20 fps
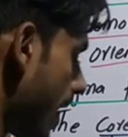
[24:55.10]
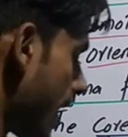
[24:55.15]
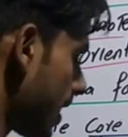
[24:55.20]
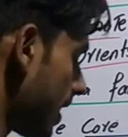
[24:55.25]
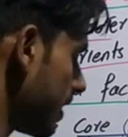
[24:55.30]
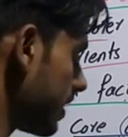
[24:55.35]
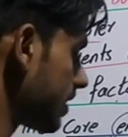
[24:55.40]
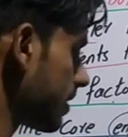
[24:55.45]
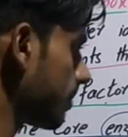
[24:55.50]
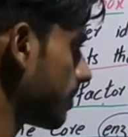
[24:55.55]

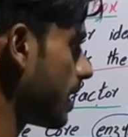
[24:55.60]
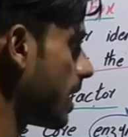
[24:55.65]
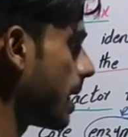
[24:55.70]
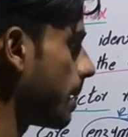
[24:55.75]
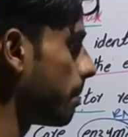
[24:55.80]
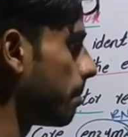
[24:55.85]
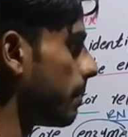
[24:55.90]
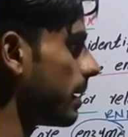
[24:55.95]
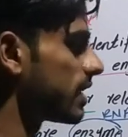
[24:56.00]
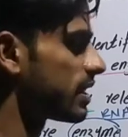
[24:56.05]
mechanism
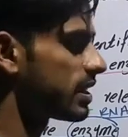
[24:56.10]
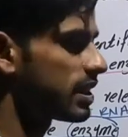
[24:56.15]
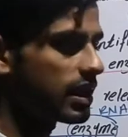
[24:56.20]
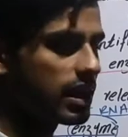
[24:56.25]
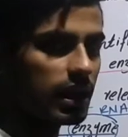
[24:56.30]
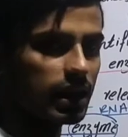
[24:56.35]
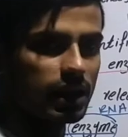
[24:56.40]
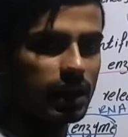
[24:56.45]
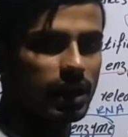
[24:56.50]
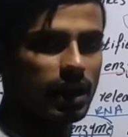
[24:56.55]

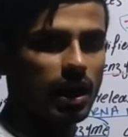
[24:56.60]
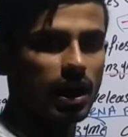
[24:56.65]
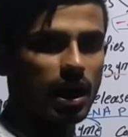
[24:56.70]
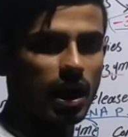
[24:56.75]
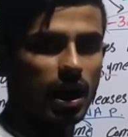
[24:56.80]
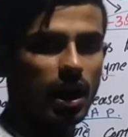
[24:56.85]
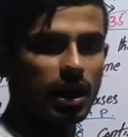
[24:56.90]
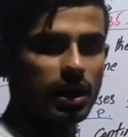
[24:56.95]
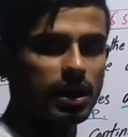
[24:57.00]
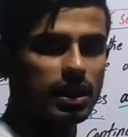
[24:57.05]
basically
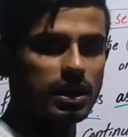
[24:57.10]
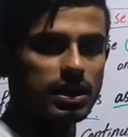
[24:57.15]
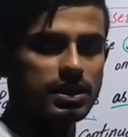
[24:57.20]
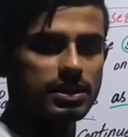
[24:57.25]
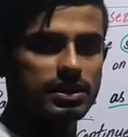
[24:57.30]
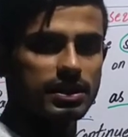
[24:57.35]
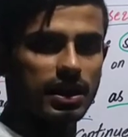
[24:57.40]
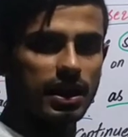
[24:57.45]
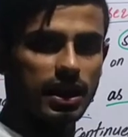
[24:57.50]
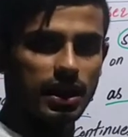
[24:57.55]

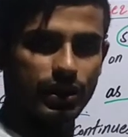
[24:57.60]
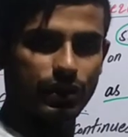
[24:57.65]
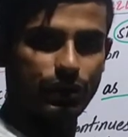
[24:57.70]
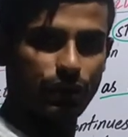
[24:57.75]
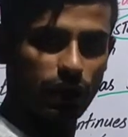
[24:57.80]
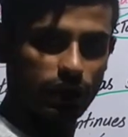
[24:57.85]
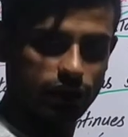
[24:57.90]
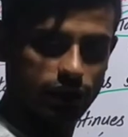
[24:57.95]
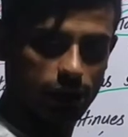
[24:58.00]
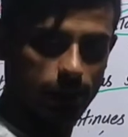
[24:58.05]
occurs in
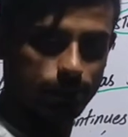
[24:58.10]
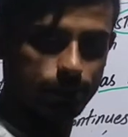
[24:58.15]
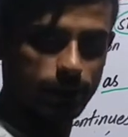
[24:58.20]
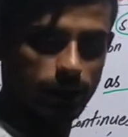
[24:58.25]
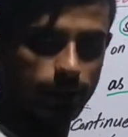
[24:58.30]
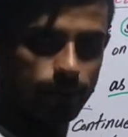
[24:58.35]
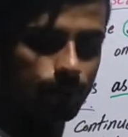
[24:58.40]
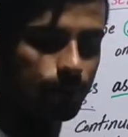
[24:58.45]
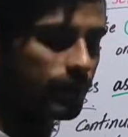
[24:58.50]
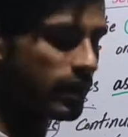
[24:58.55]

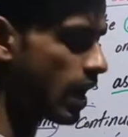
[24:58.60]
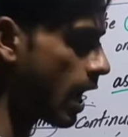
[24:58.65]
transcription.